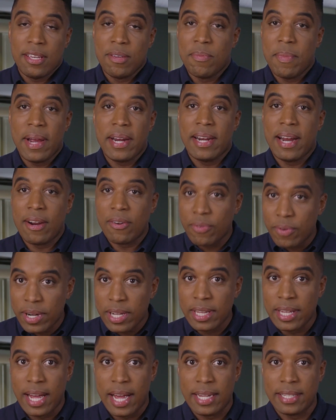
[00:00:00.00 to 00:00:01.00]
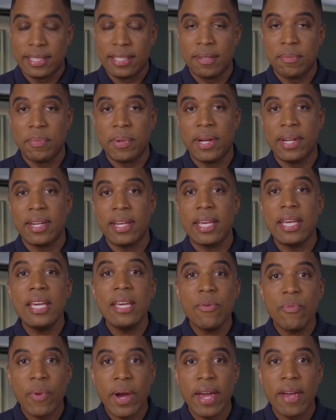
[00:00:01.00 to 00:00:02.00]
You might not realize it, but
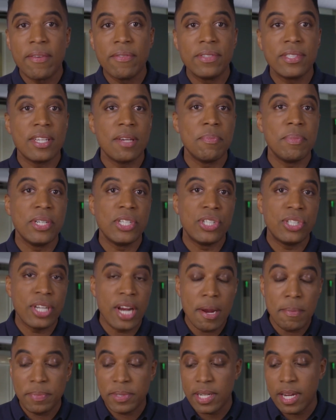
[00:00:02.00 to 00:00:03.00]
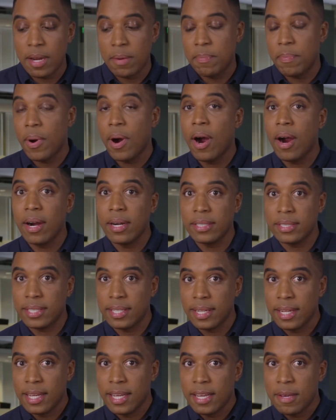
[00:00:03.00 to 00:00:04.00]
heat waves can be shaped in
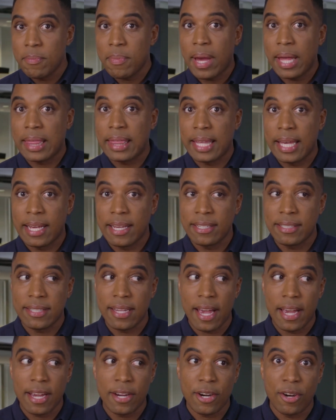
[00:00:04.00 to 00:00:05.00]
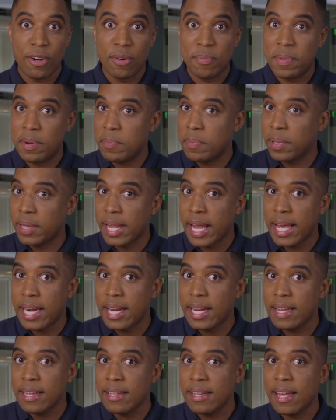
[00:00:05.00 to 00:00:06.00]
part by things like urban
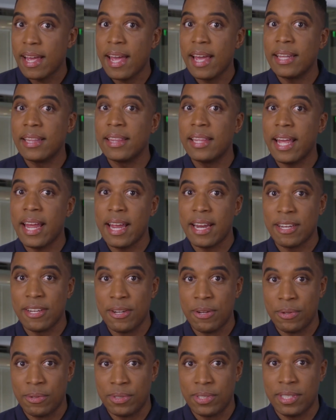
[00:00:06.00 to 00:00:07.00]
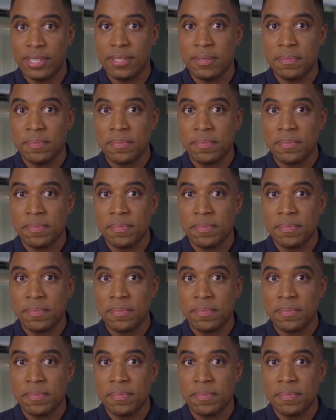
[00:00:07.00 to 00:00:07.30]
planning and land use.